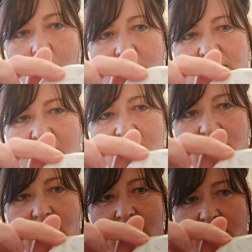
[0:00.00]
what's
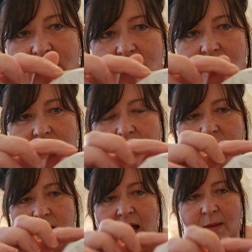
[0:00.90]
that? Like
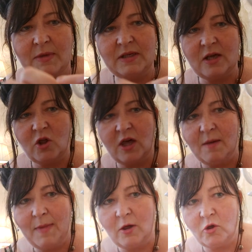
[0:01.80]
diamondy
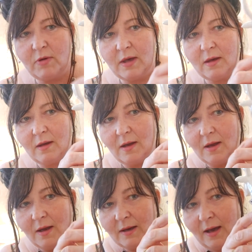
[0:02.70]
geometric
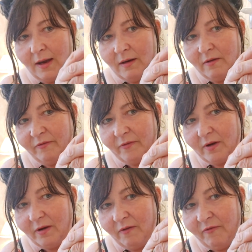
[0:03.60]
kind of
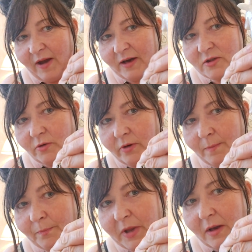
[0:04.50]
effect on
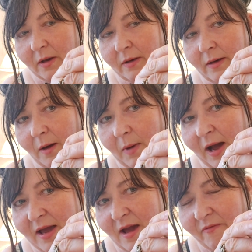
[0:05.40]
him. Now
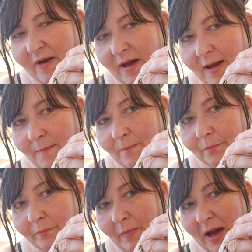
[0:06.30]
I have
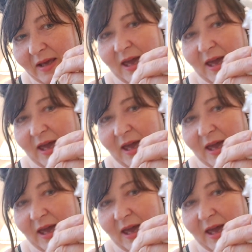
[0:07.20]
my